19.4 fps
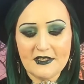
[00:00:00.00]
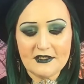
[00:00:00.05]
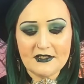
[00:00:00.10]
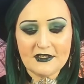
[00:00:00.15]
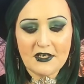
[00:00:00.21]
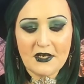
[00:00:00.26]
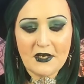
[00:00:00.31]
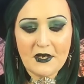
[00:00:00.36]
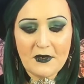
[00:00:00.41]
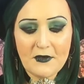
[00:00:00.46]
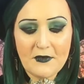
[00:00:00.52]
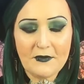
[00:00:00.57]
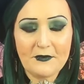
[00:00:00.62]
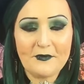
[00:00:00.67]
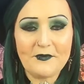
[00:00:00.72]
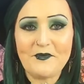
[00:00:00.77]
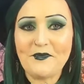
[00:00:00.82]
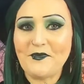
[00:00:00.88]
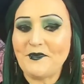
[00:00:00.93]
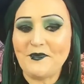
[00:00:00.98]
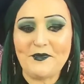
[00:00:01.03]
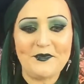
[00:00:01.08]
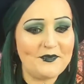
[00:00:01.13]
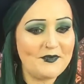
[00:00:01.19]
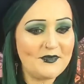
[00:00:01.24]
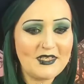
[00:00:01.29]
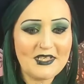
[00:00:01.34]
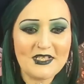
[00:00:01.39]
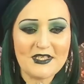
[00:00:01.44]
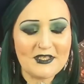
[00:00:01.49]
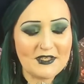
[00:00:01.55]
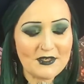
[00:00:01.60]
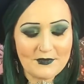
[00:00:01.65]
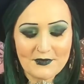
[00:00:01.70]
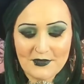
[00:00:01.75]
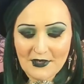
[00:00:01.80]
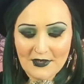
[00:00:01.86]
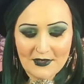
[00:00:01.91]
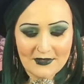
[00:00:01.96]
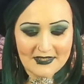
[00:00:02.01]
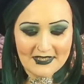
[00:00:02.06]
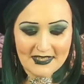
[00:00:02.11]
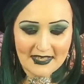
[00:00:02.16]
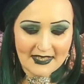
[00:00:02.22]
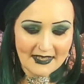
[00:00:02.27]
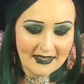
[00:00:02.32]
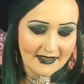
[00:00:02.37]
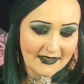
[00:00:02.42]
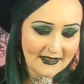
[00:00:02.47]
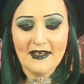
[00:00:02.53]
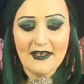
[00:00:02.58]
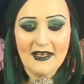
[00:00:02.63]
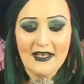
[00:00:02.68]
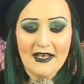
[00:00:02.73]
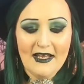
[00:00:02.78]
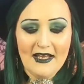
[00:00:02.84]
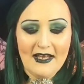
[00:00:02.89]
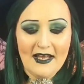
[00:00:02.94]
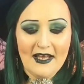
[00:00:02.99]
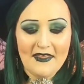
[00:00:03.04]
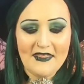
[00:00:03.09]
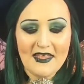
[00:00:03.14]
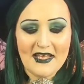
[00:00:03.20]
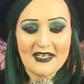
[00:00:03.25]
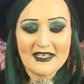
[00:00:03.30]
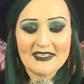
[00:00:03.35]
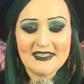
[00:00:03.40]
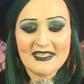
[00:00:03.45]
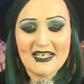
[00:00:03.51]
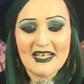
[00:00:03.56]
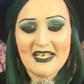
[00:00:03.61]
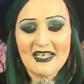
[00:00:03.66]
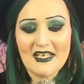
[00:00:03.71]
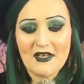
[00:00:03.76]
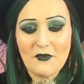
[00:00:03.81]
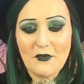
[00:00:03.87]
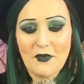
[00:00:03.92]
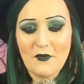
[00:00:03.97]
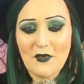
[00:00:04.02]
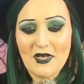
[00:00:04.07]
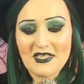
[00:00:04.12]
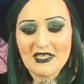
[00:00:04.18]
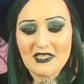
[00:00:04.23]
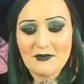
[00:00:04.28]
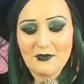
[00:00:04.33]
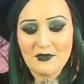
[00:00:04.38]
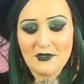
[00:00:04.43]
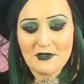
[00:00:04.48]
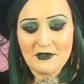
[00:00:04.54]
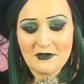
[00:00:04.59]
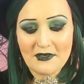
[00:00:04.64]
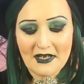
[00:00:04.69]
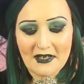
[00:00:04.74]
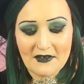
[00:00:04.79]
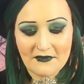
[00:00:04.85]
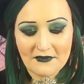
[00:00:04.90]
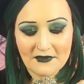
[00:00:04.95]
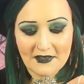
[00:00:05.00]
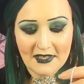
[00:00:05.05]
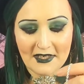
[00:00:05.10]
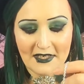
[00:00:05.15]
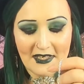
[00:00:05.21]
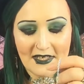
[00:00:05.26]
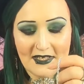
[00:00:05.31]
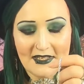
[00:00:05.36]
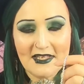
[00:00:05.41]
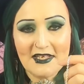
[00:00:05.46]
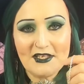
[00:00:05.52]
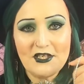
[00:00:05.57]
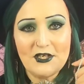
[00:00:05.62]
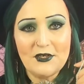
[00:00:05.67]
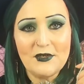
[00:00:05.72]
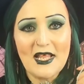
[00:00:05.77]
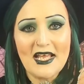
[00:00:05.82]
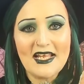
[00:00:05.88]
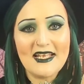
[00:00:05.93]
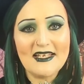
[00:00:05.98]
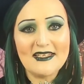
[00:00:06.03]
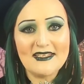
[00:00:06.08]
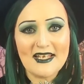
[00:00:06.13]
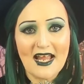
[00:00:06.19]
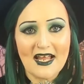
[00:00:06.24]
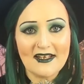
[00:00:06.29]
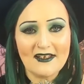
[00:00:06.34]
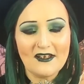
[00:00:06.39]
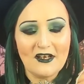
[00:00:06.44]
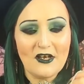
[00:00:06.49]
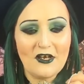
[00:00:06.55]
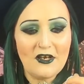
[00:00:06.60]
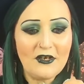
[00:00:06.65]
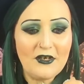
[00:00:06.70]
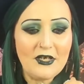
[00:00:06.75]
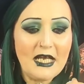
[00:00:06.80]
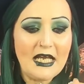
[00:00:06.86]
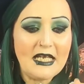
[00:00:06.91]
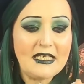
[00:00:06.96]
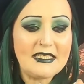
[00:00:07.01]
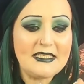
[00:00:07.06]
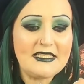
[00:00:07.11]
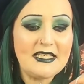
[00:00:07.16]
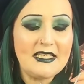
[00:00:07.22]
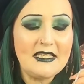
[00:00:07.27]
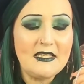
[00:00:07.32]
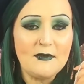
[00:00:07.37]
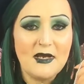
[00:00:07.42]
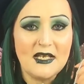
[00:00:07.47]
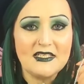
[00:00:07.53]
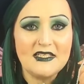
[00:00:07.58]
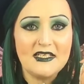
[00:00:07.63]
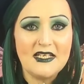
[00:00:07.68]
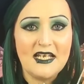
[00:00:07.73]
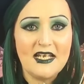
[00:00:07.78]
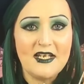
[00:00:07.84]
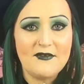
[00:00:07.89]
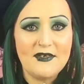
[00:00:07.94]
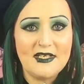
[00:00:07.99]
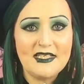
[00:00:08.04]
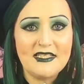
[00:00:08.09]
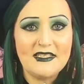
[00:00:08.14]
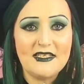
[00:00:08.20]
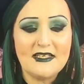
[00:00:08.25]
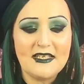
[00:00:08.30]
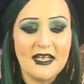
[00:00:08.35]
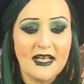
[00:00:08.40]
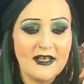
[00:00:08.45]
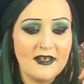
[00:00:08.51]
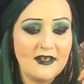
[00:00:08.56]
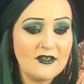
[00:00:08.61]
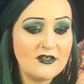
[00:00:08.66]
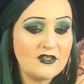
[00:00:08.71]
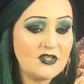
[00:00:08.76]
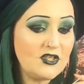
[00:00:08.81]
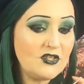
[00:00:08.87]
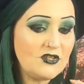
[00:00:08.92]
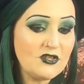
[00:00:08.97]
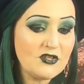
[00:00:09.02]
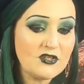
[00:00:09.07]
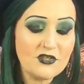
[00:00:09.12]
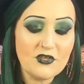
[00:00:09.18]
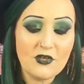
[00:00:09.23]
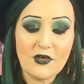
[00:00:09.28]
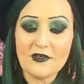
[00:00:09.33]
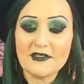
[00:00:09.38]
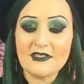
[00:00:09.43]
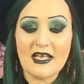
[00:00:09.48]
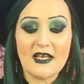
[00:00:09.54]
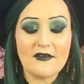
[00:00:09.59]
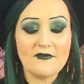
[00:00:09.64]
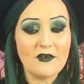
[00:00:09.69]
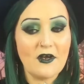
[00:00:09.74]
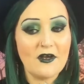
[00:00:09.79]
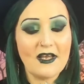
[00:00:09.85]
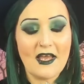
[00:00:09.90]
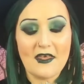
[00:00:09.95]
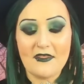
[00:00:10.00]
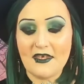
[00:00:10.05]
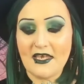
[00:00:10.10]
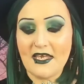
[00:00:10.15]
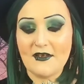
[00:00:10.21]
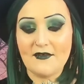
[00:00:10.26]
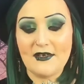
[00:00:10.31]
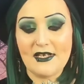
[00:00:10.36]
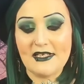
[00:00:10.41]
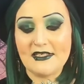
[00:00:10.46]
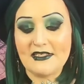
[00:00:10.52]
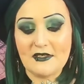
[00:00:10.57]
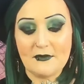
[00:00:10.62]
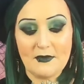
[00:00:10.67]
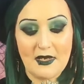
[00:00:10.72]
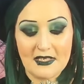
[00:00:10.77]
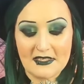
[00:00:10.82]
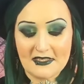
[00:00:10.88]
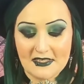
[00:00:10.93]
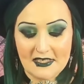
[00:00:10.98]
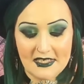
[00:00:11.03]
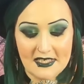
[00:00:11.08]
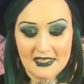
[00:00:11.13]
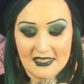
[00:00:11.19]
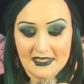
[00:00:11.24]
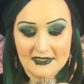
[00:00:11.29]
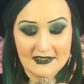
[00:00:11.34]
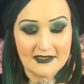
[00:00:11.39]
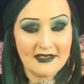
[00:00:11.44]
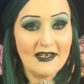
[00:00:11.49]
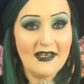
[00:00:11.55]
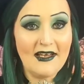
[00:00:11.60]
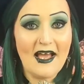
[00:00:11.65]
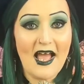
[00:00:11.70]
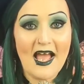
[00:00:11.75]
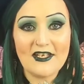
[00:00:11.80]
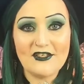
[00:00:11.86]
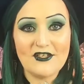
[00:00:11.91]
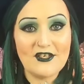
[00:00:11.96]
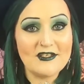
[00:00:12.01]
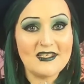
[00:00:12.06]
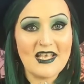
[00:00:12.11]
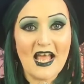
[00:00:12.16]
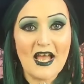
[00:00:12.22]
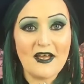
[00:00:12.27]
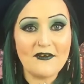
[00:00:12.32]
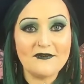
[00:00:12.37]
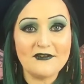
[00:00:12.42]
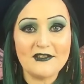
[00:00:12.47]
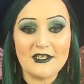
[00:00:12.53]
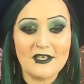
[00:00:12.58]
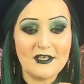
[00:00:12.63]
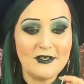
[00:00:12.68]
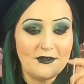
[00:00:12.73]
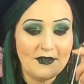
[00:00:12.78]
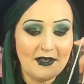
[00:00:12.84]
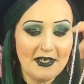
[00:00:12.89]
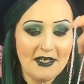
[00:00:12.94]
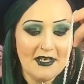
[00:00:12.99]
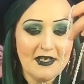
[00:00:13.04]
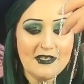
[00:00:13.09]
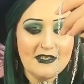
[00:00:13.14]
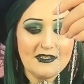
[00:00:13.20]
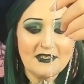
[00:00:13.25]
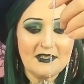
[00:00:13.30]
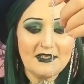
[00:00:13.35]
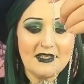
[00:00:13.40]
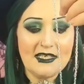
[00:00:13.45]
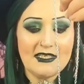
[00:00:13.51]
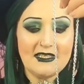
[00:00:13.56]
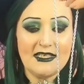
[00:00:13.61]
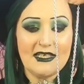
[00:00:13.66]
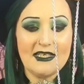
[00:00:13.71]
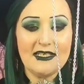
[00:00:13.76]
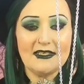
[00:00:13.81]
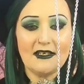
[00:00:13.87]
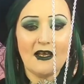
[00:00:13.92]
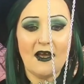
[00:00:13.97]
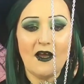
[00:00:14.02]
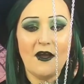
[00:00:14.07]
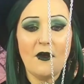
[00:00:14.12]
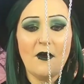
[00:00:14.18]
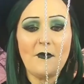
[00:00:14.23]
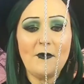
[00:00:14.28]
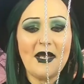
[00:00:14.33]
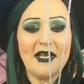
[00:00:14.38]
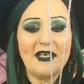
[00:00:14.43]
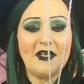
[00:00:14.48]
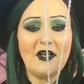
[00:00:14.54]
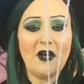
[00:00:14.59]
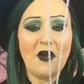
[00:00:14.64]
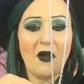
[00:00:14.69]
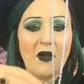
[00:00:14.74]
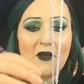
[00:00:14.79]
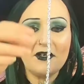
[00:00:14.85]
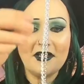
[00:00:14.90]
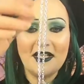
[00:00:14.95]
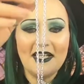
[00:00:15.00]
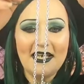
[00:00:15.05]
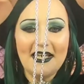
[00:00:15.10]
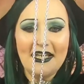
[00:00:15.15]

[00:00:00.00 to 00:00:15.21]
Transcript: So She's so naughty. And then I seen when Witches Brewcraft, they do like a dagger, and I seen the matching earrings and the dagger. She just knows that I've got to get the earrings to match these. I just have to. So this is, oh my God.